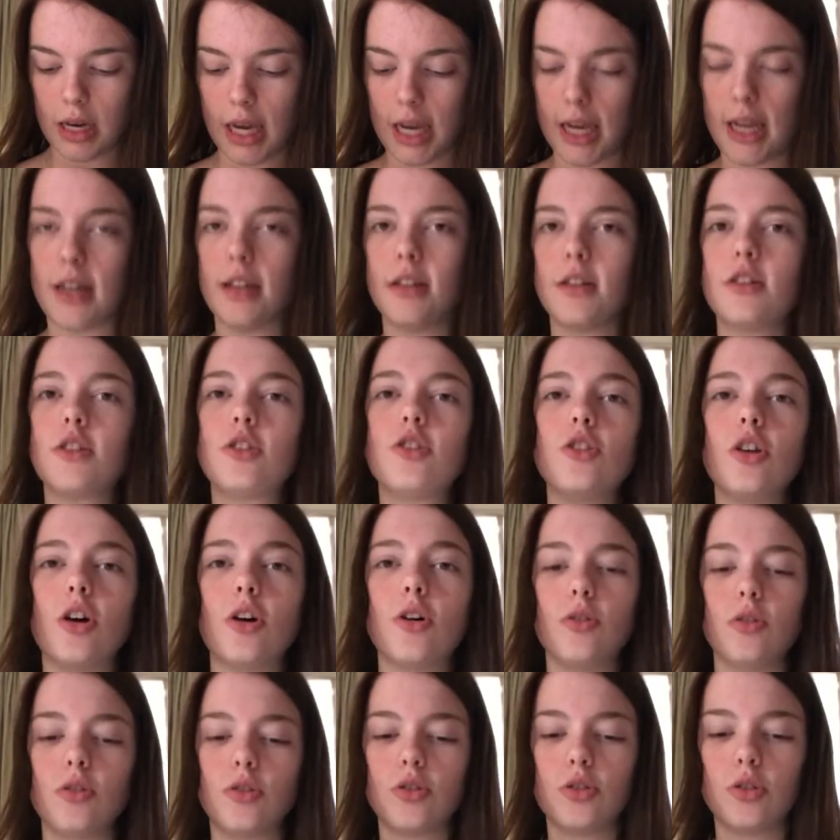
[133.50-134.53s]
It is
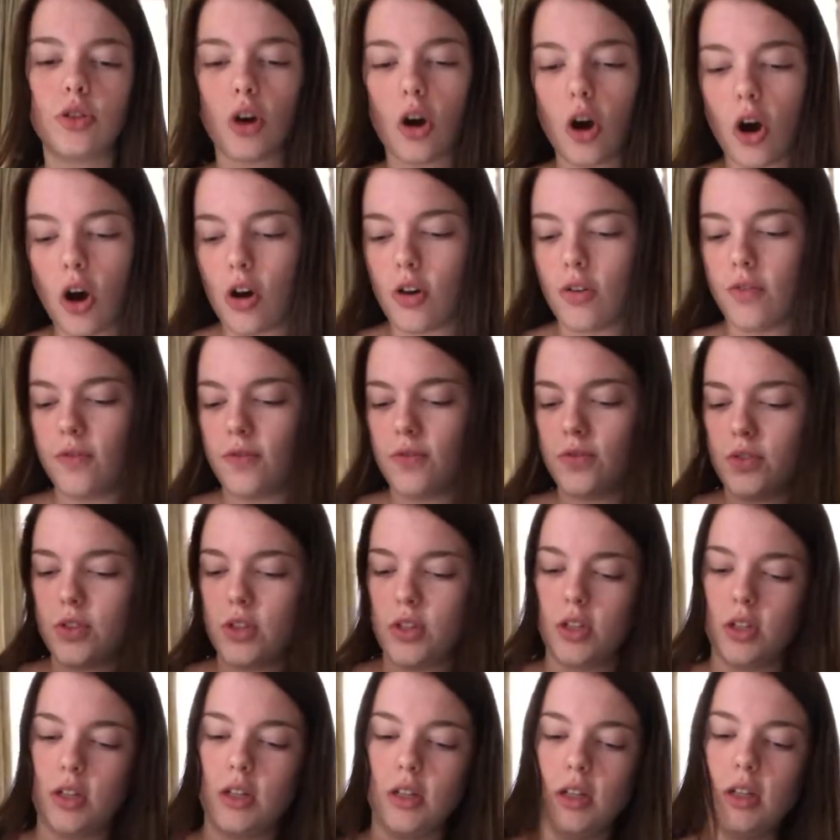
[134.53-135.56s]
so soft.